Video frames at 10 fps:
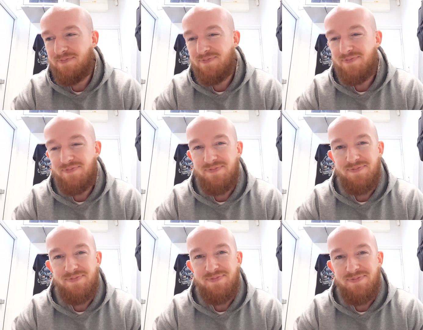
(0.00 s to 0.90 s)

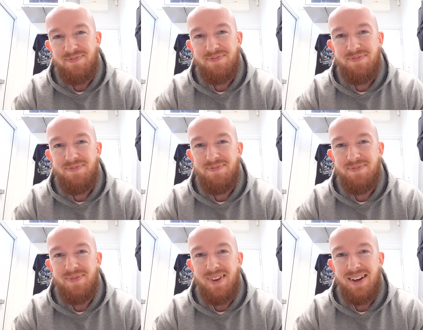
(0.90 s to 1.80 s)

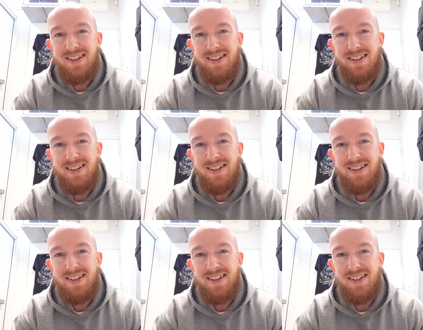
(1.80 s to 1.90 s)
(silence)